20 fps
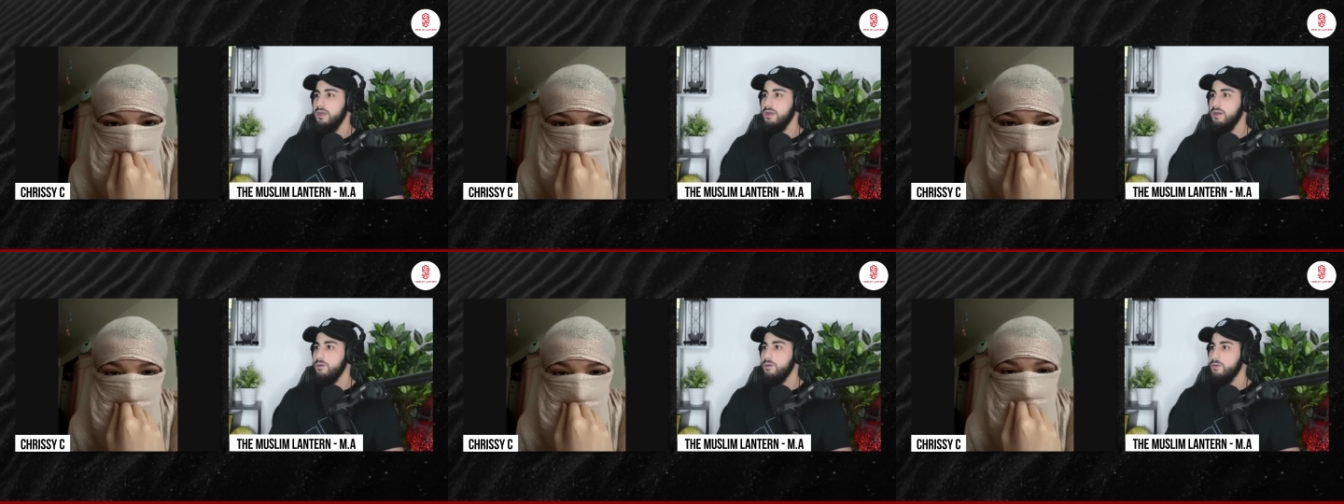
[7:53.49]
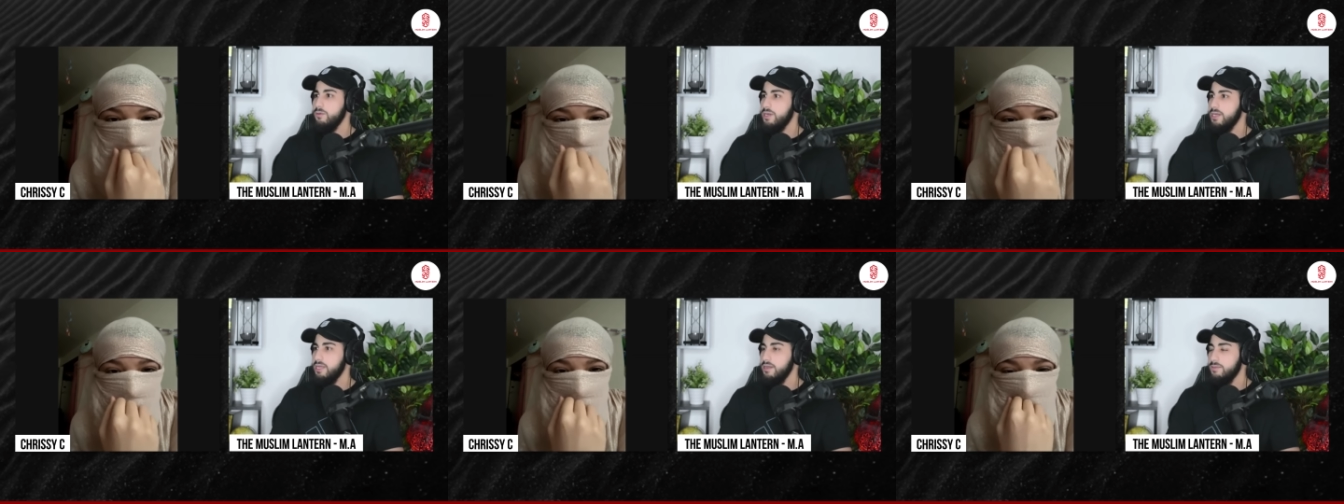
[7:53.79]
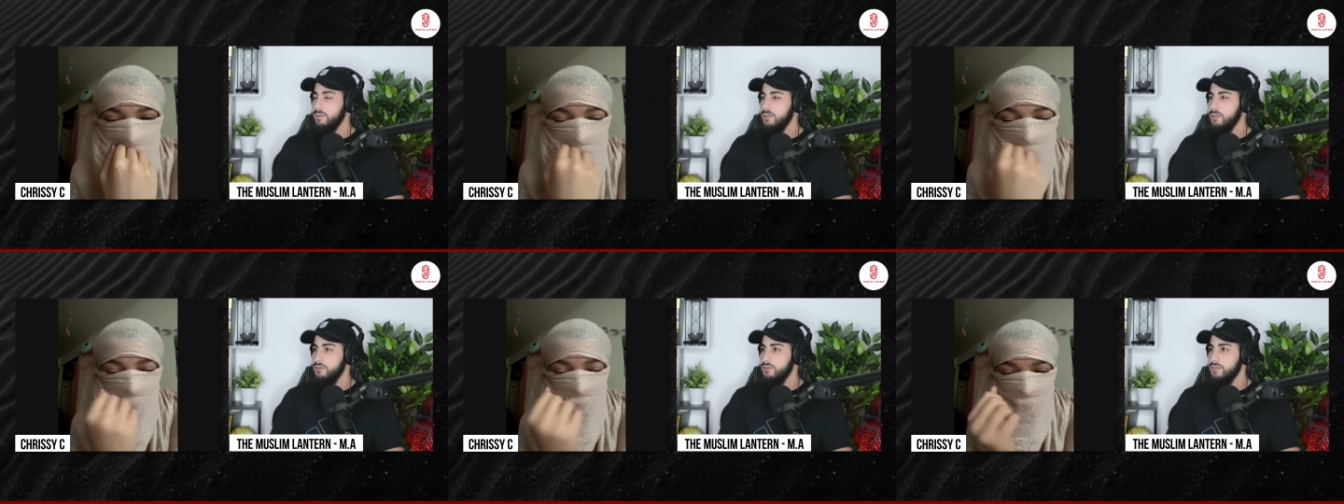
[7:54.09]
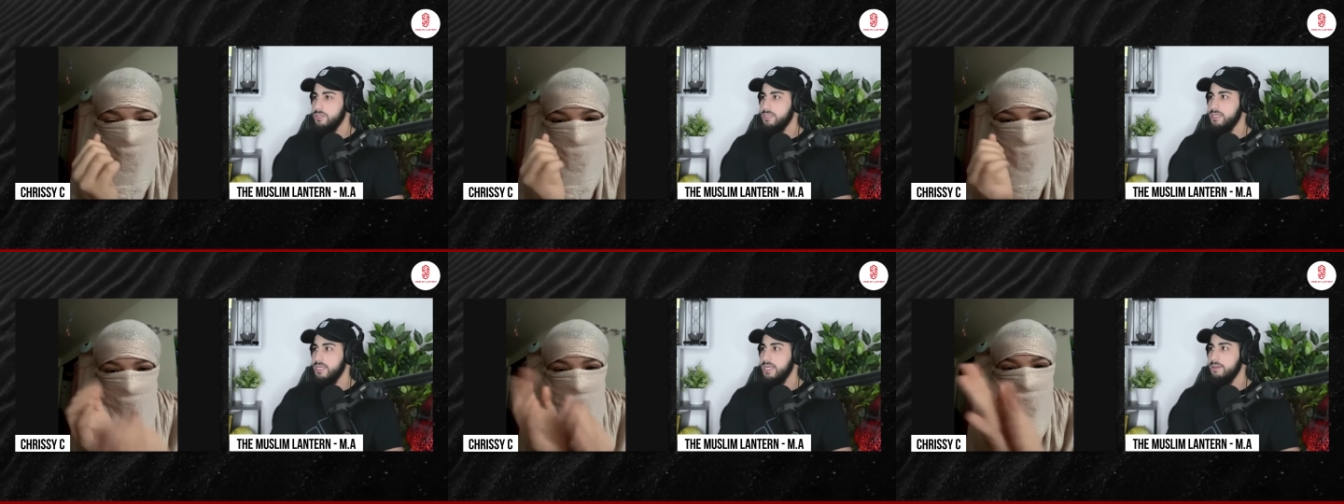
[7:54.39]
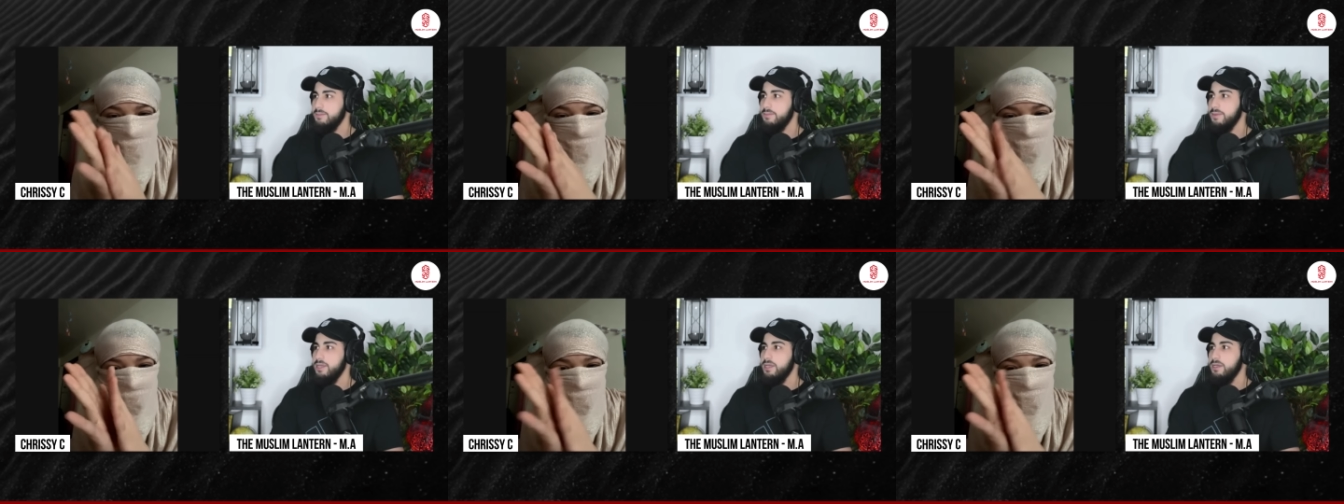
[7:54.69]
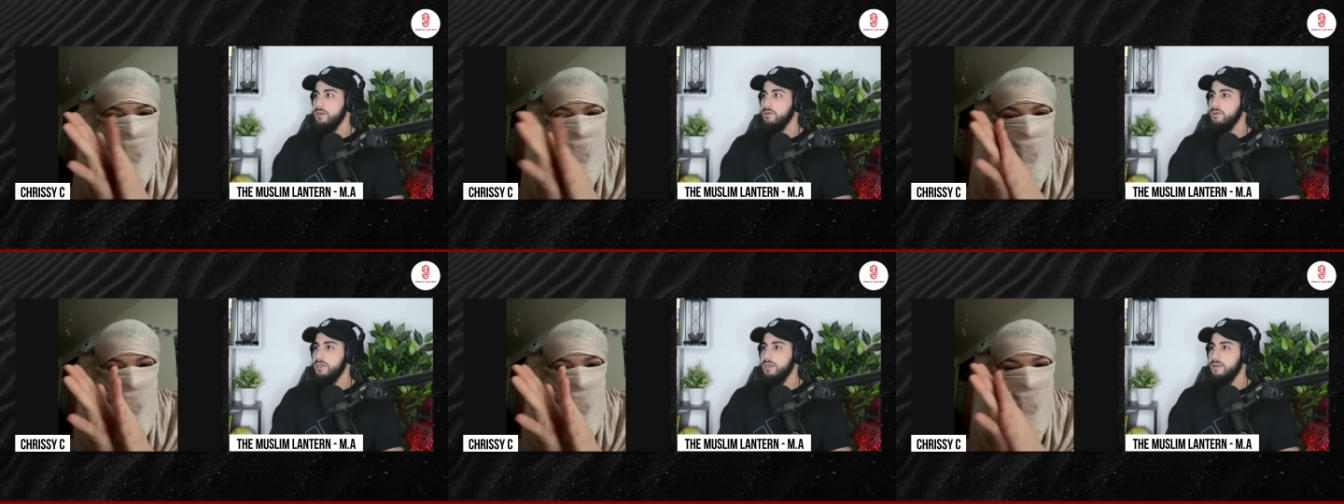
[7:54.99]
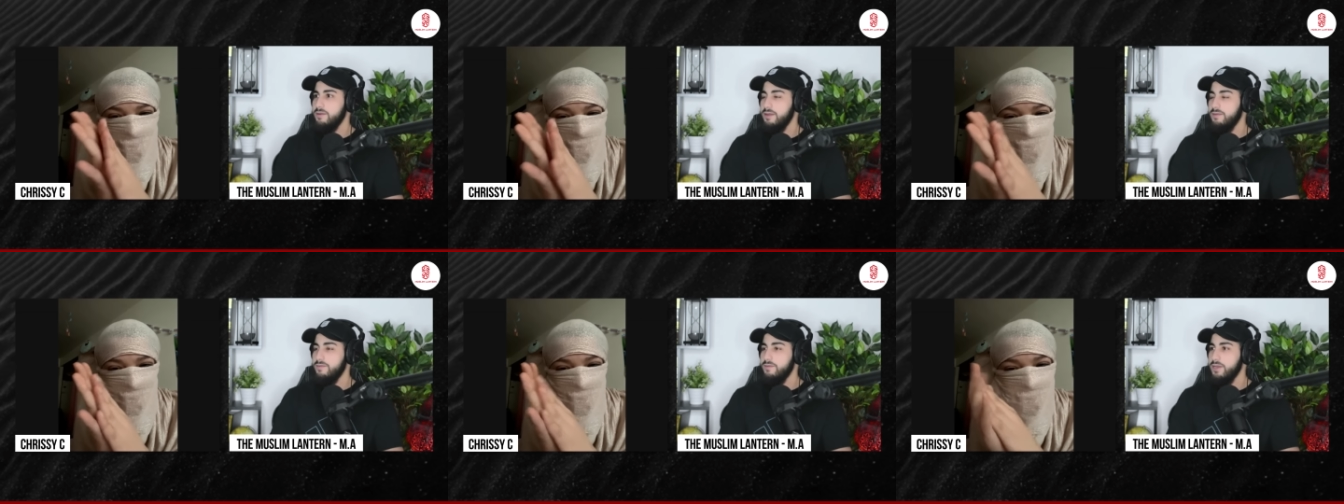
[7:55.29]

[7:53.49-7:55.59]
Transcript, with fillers: we're welcoming you to islam whenever if you